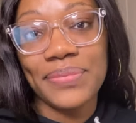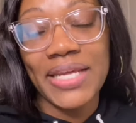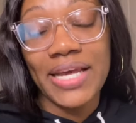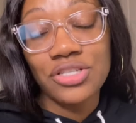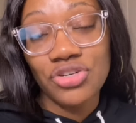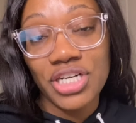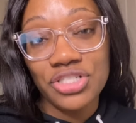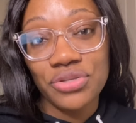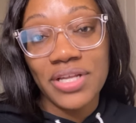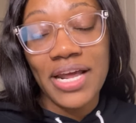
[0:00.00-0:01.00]
The next
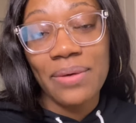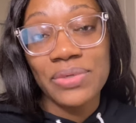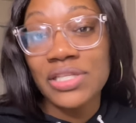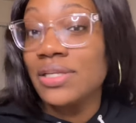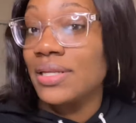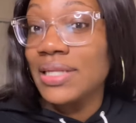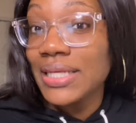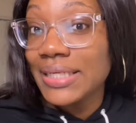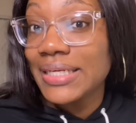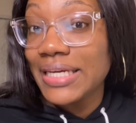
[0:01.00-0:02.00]
credential that I would
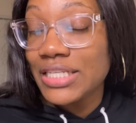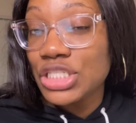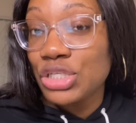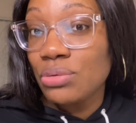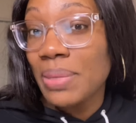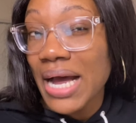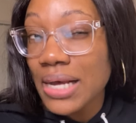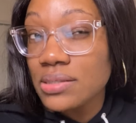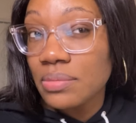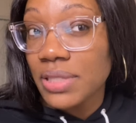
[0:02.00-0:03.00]
look into
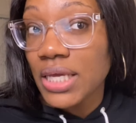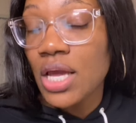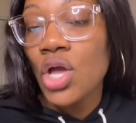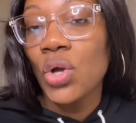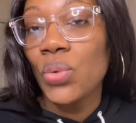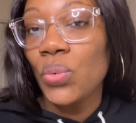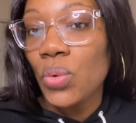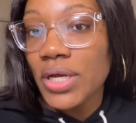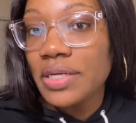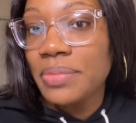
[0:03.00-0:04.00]
possibly
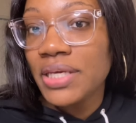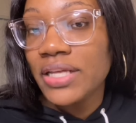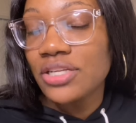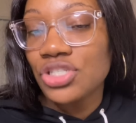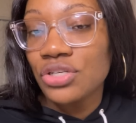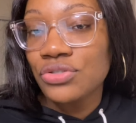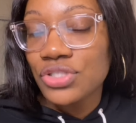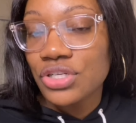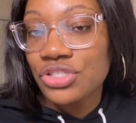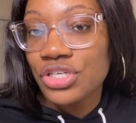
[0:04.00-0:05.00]
would be that general
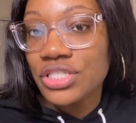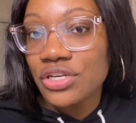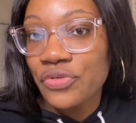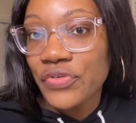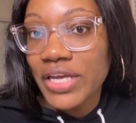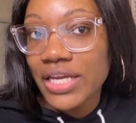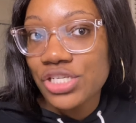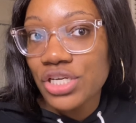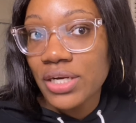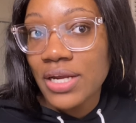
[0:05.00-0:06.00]
surgery
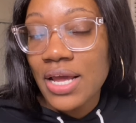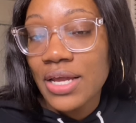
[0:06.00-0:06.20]
certification.